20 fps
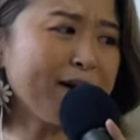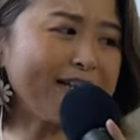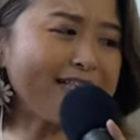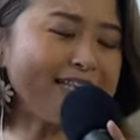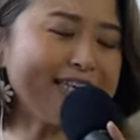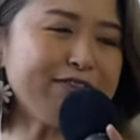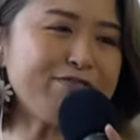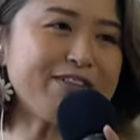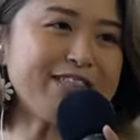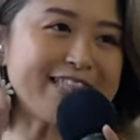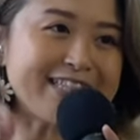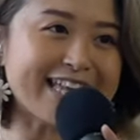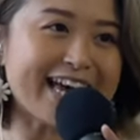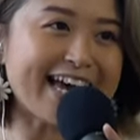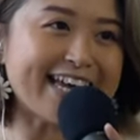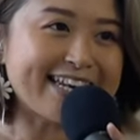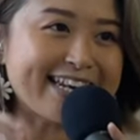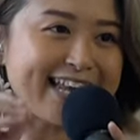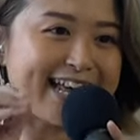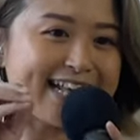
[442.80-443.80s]
But even
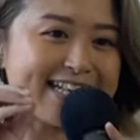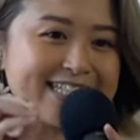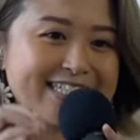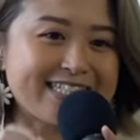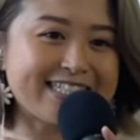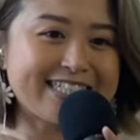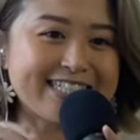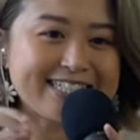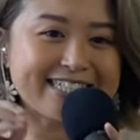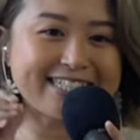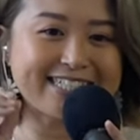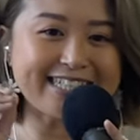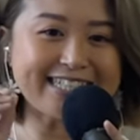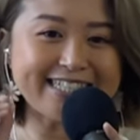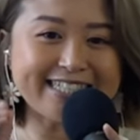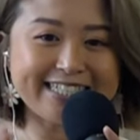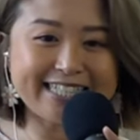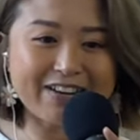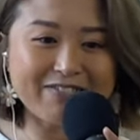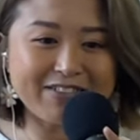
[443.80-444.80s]
then, at
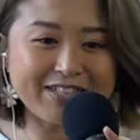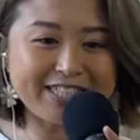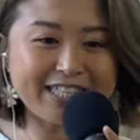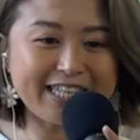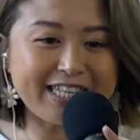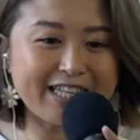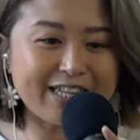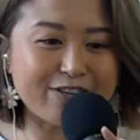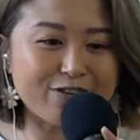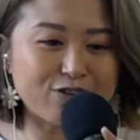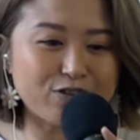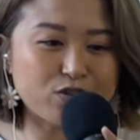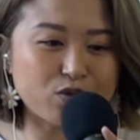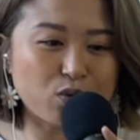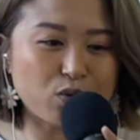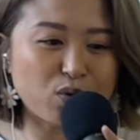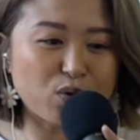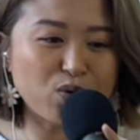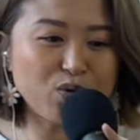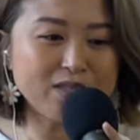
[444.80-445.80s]
16, 17 years
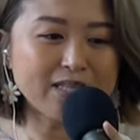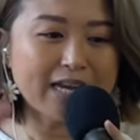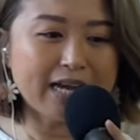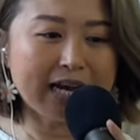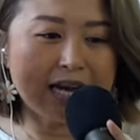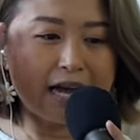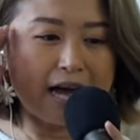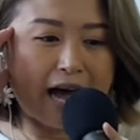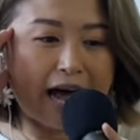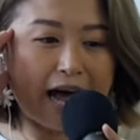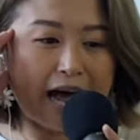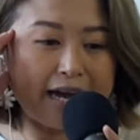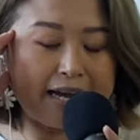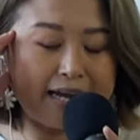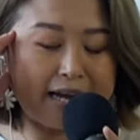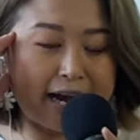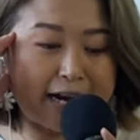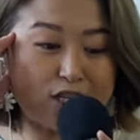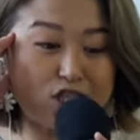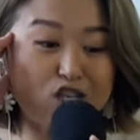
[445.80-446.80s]
old,
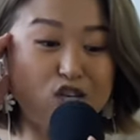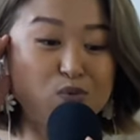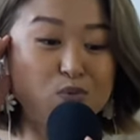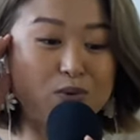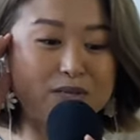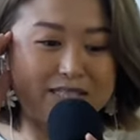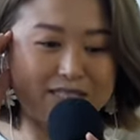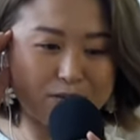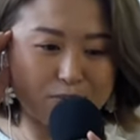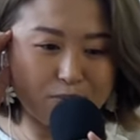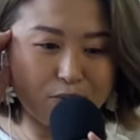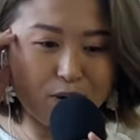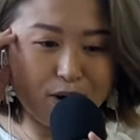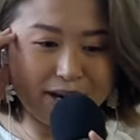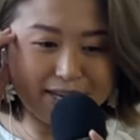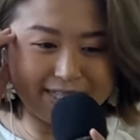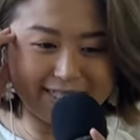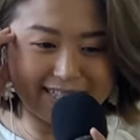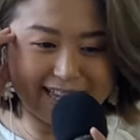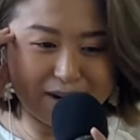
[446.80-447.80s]
I actually was
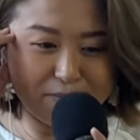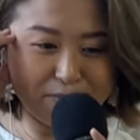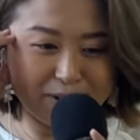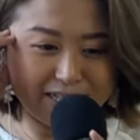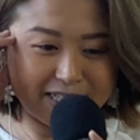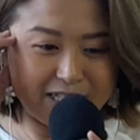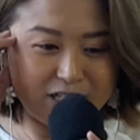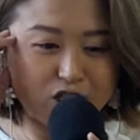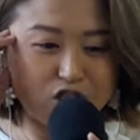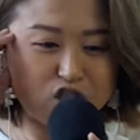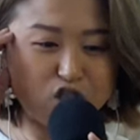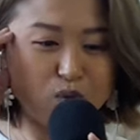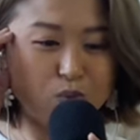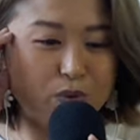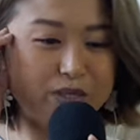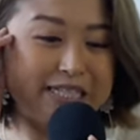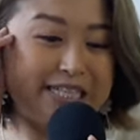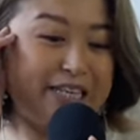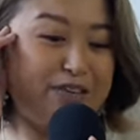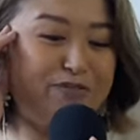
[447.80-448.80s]
surprised that my teacher
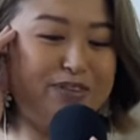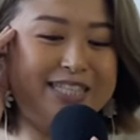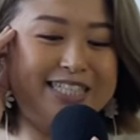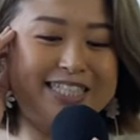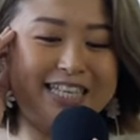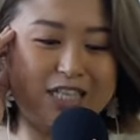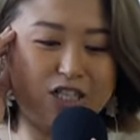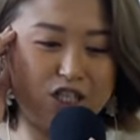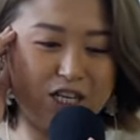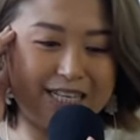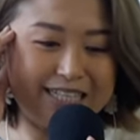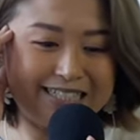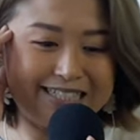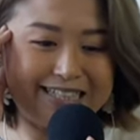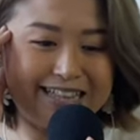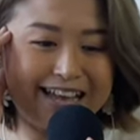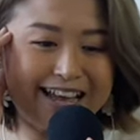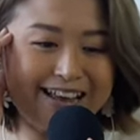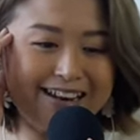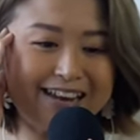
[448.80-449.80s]
would even
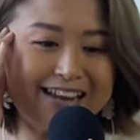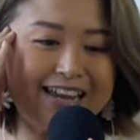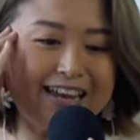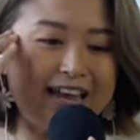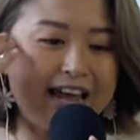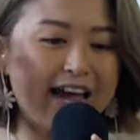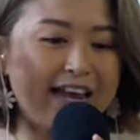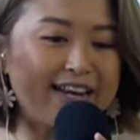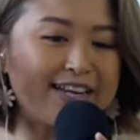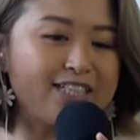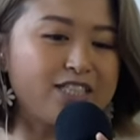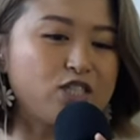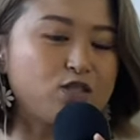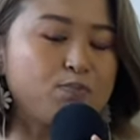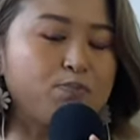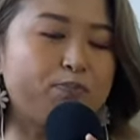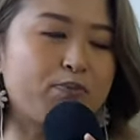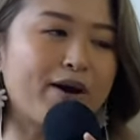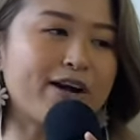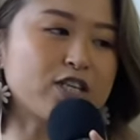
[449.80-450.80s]
suggest that, and I
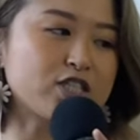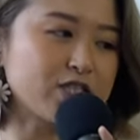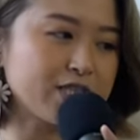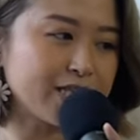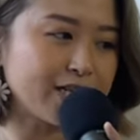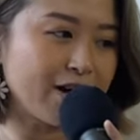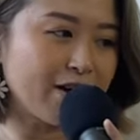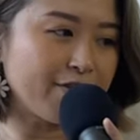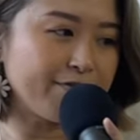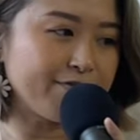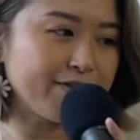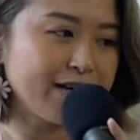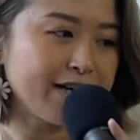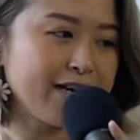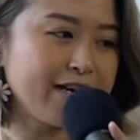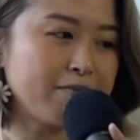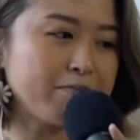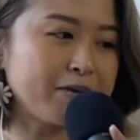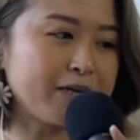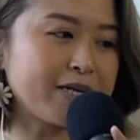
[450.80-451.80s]
just brushed it off
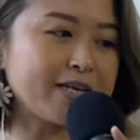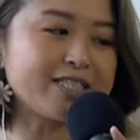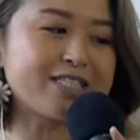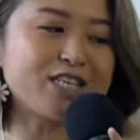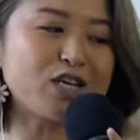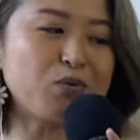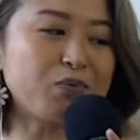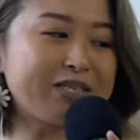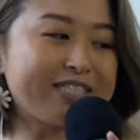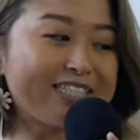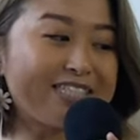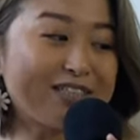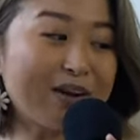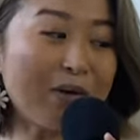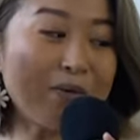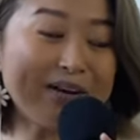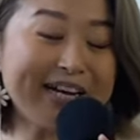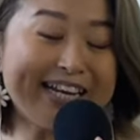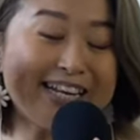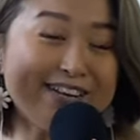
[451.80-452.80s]
because it was
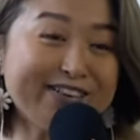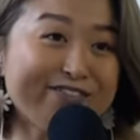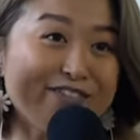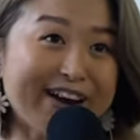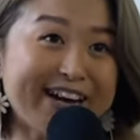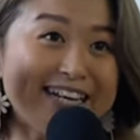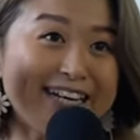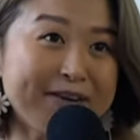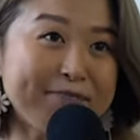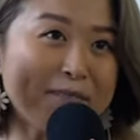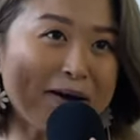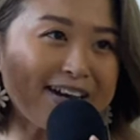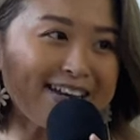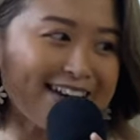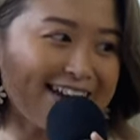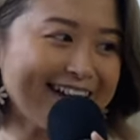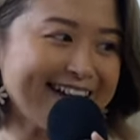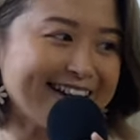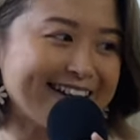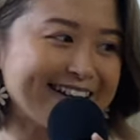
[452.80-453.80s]
so ingrained in my
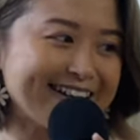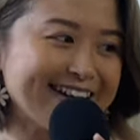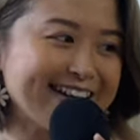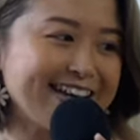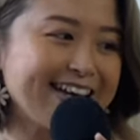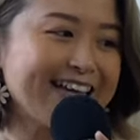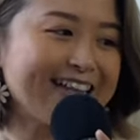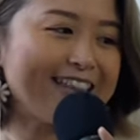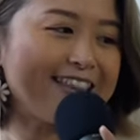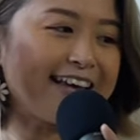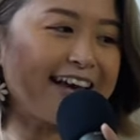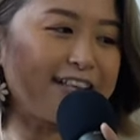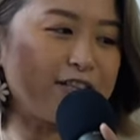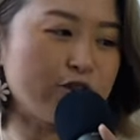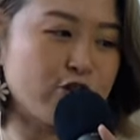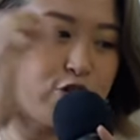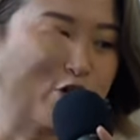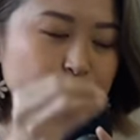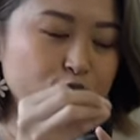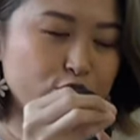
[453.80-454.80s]
head
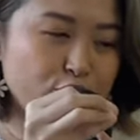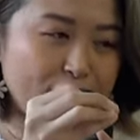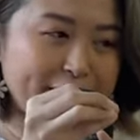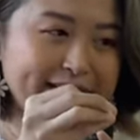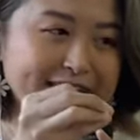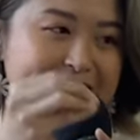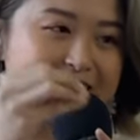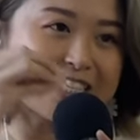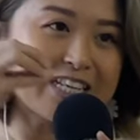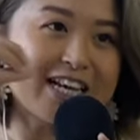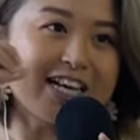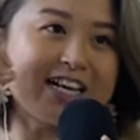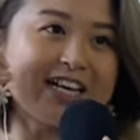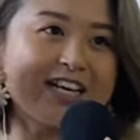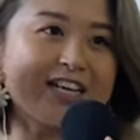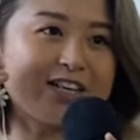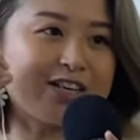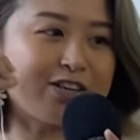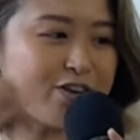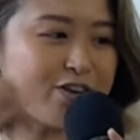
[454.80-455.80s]
that good grades,
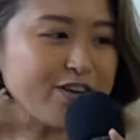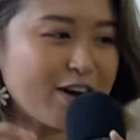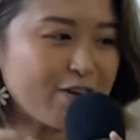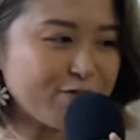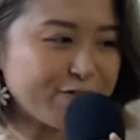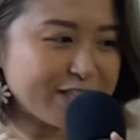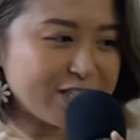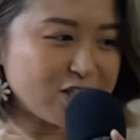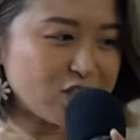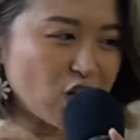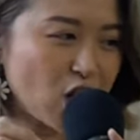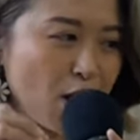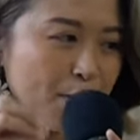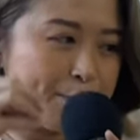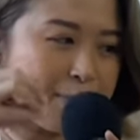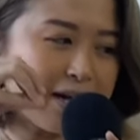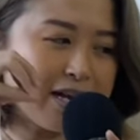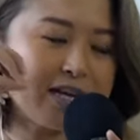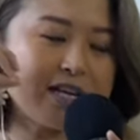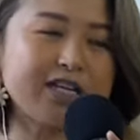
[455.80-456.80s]
good office
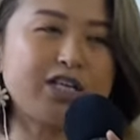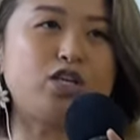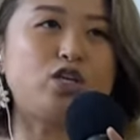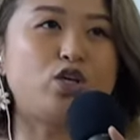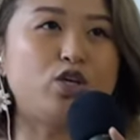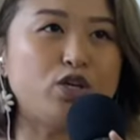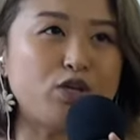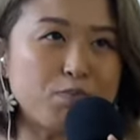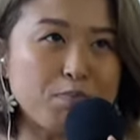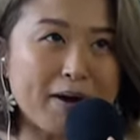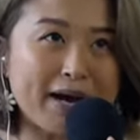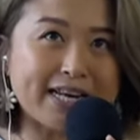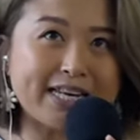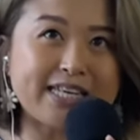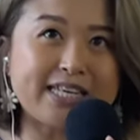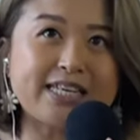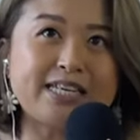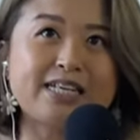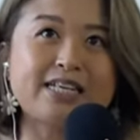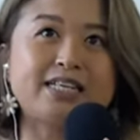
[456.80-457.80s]
job, good
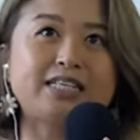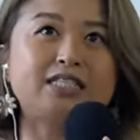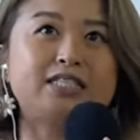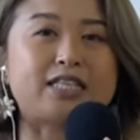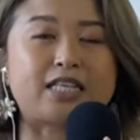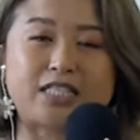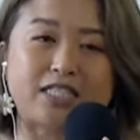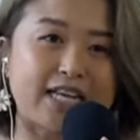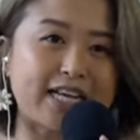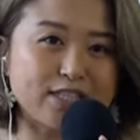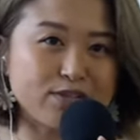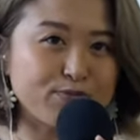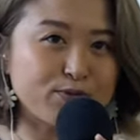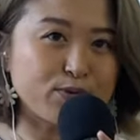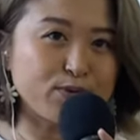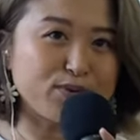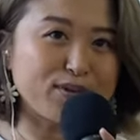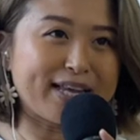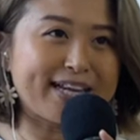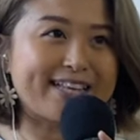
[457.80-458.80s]
money,
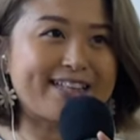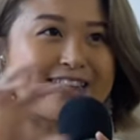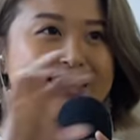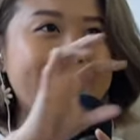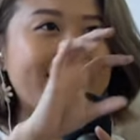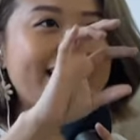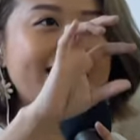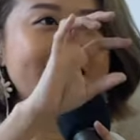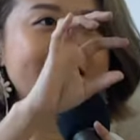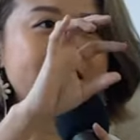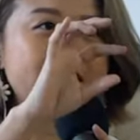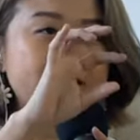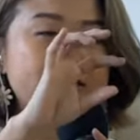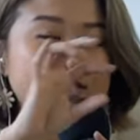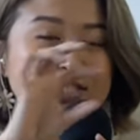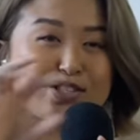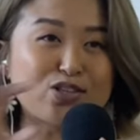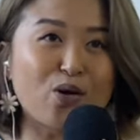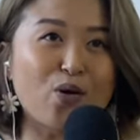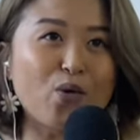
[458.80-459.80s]
successful. Like that is
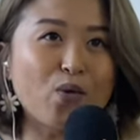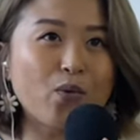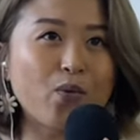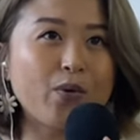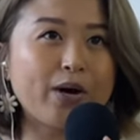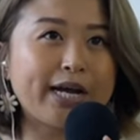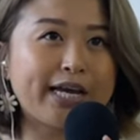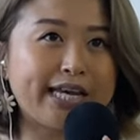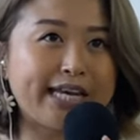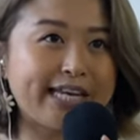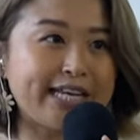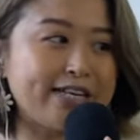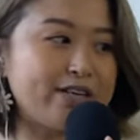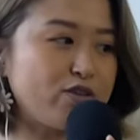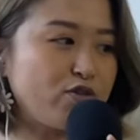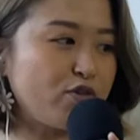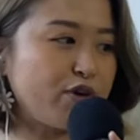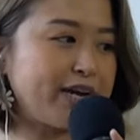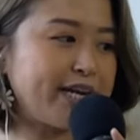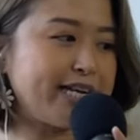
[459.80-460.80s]
so
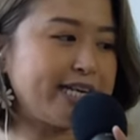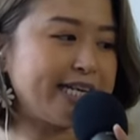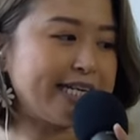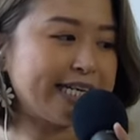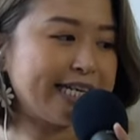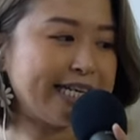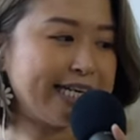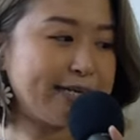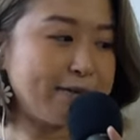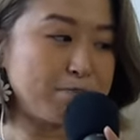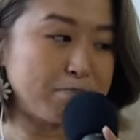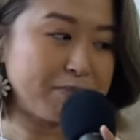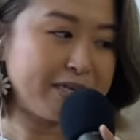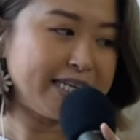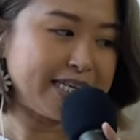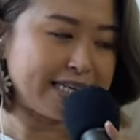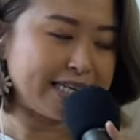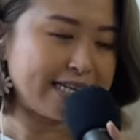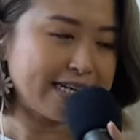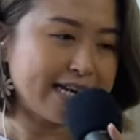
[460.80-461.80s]
ingrained in
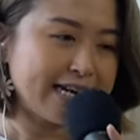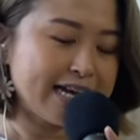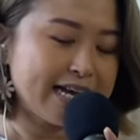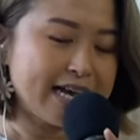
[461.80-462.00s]
me.